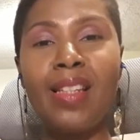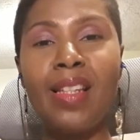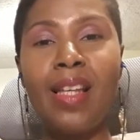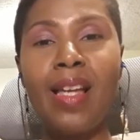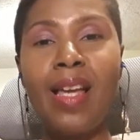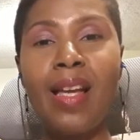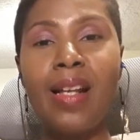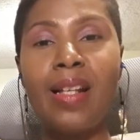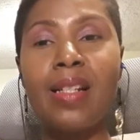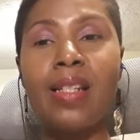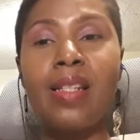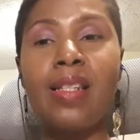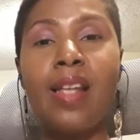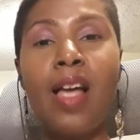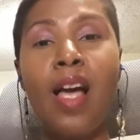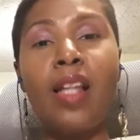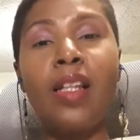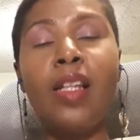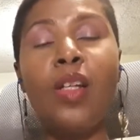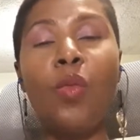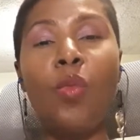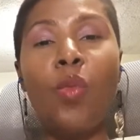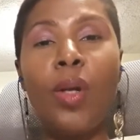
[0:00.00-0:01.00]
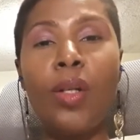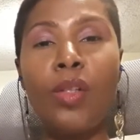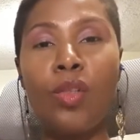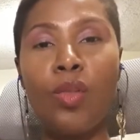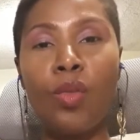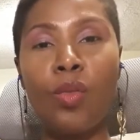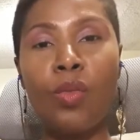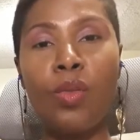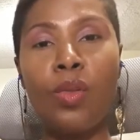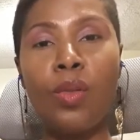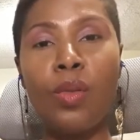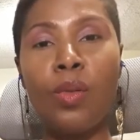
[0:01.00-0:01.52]
excel at what
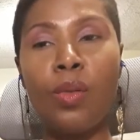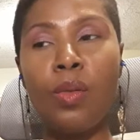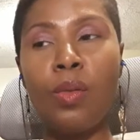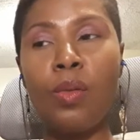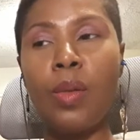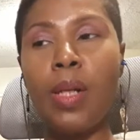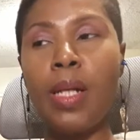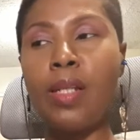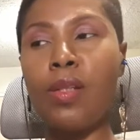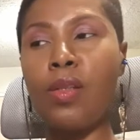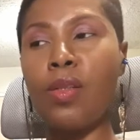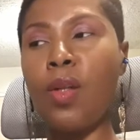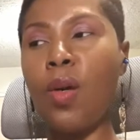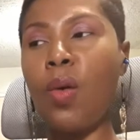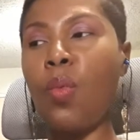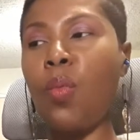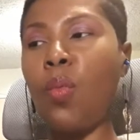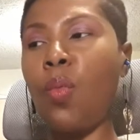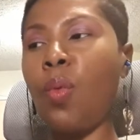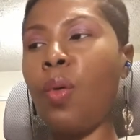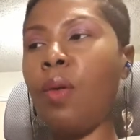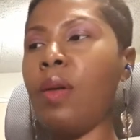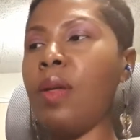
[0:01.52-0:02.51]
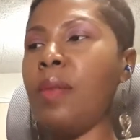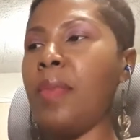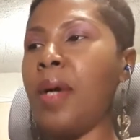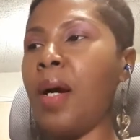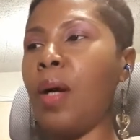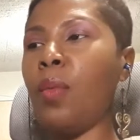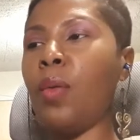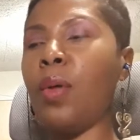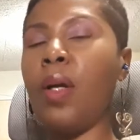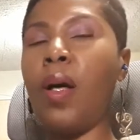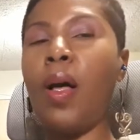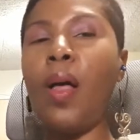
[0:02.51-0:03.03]
you do, and don't worry about
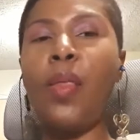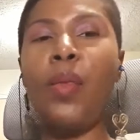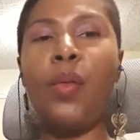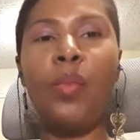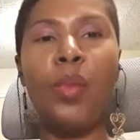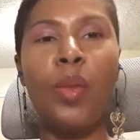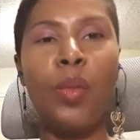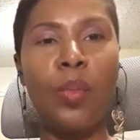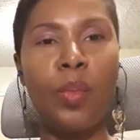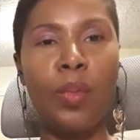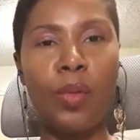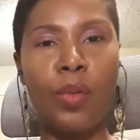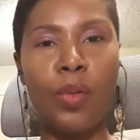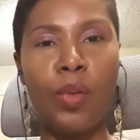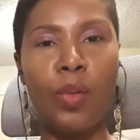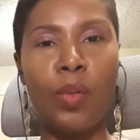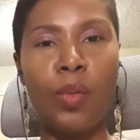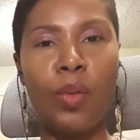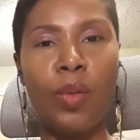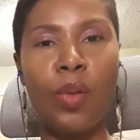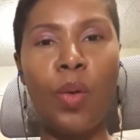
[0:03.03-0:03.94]
what other people are doing.